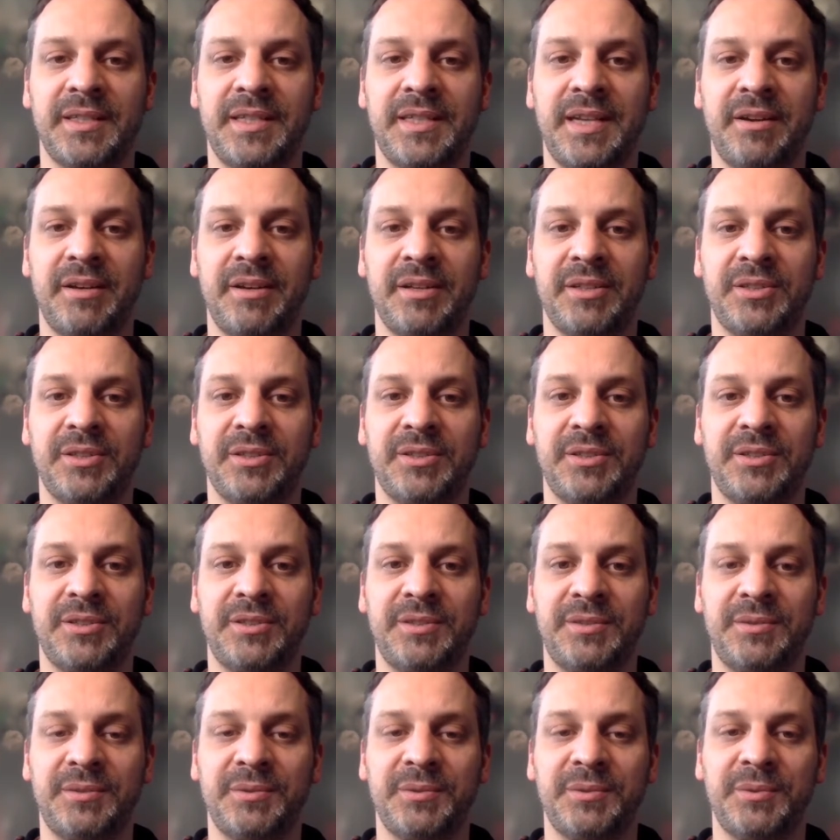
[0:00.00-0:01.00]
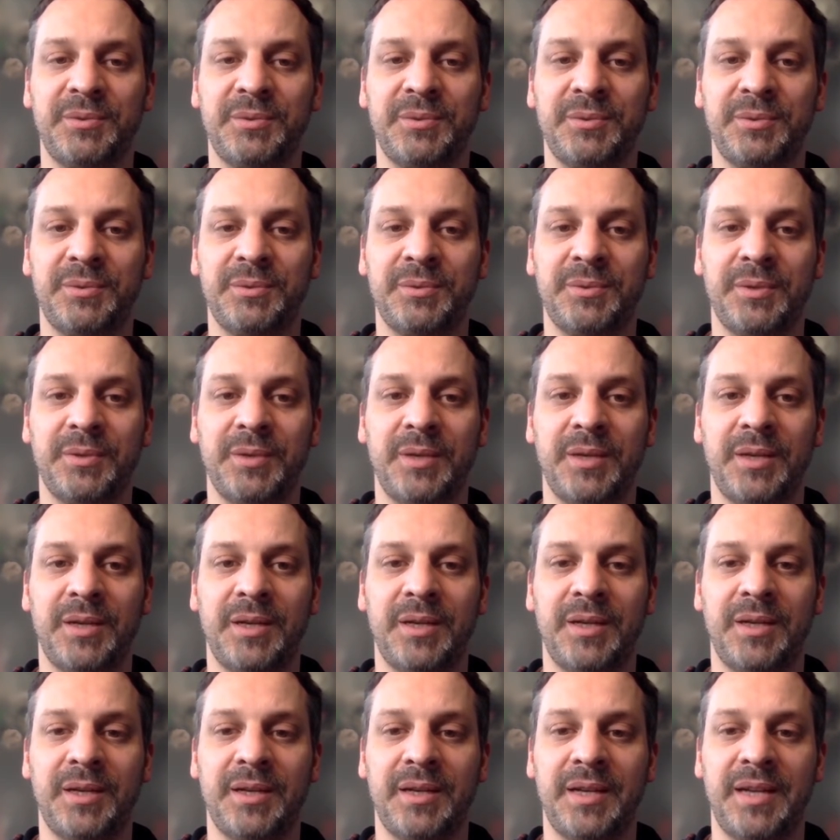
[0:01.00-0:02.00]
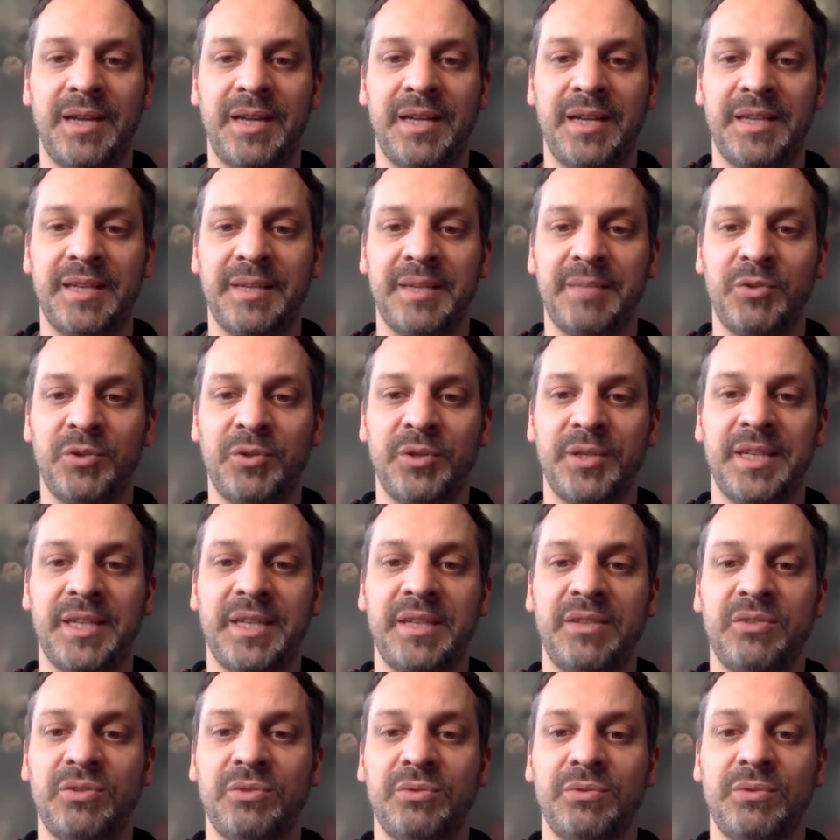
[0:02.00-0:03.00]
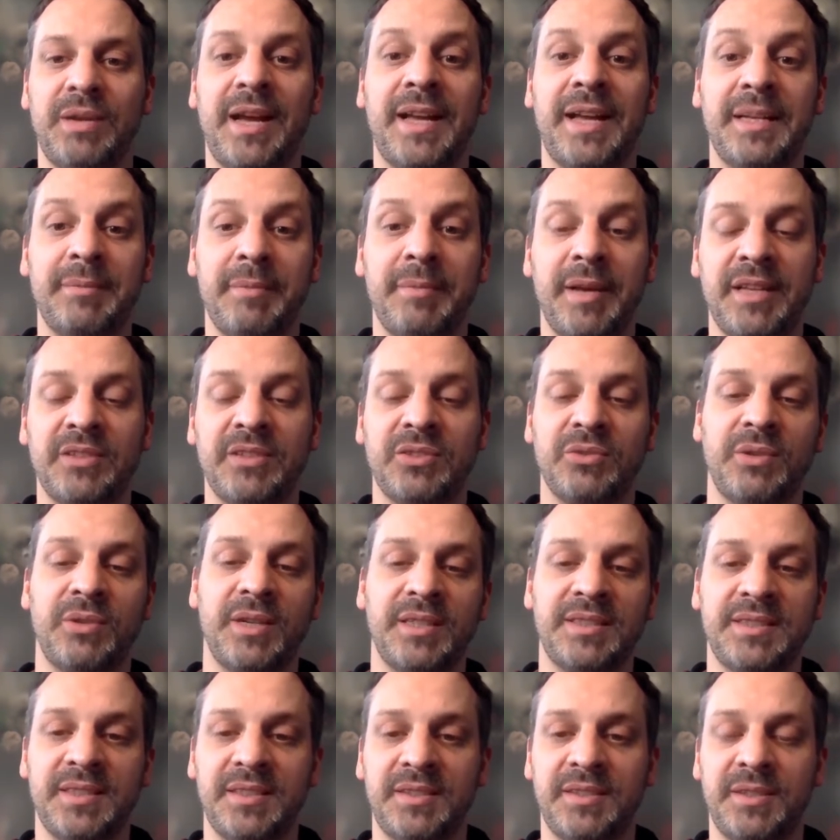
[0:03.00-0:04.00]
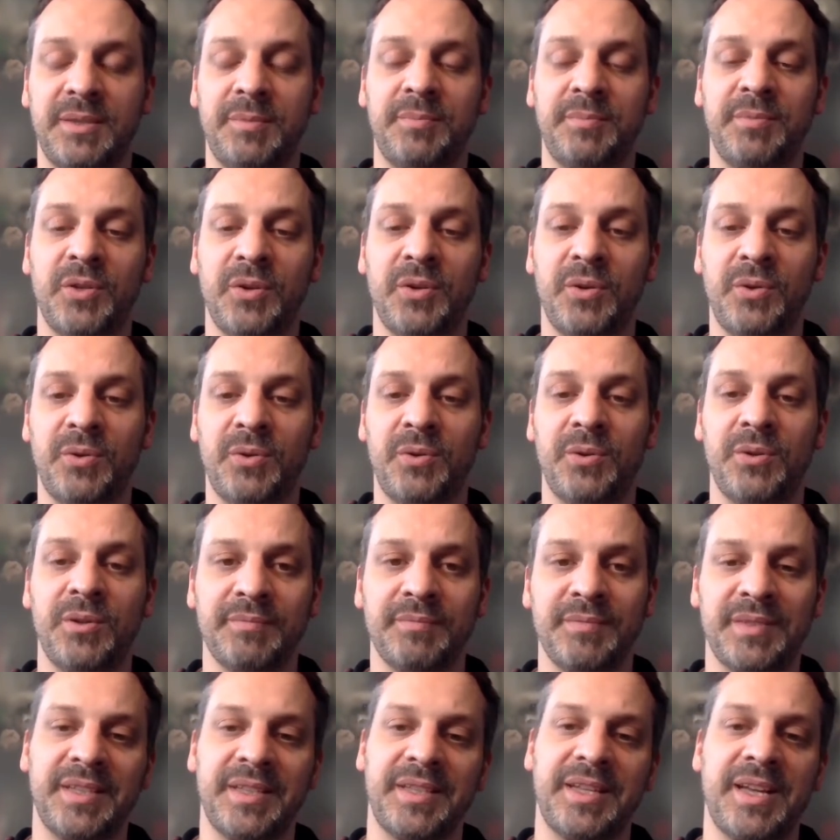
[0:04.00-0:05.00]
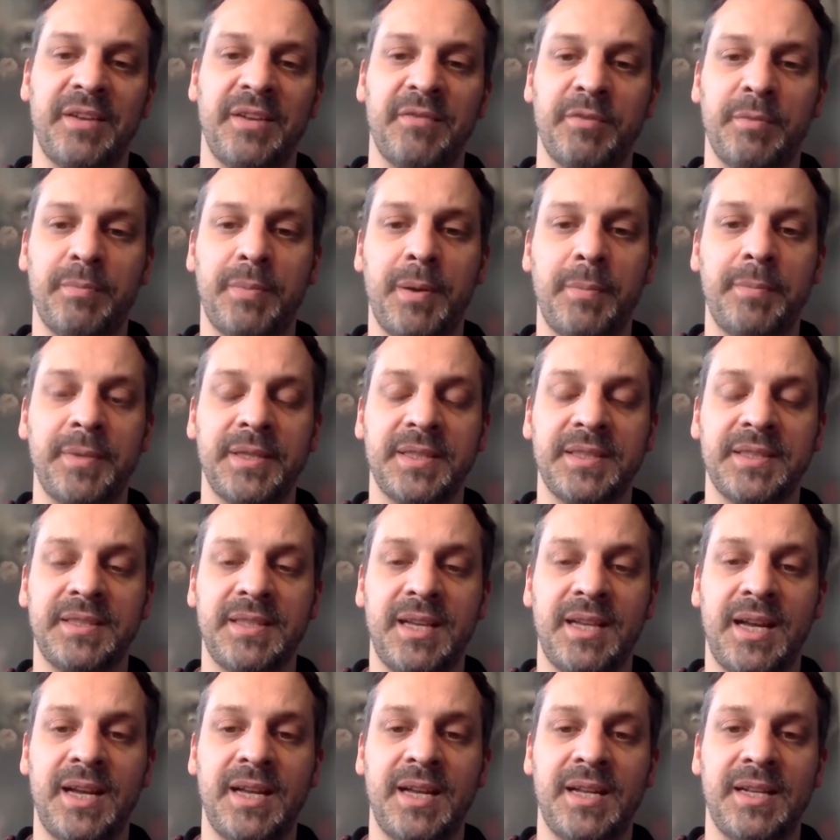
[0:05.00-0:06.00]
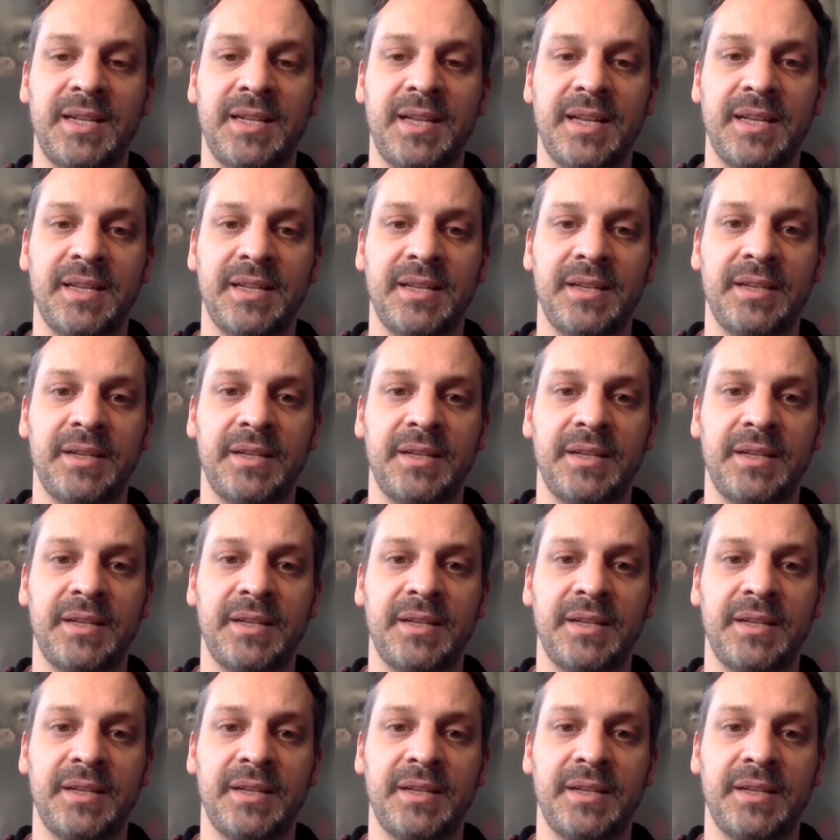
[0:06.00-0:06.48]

character who I am looking to animate. So I set up the whole kind of a puppet style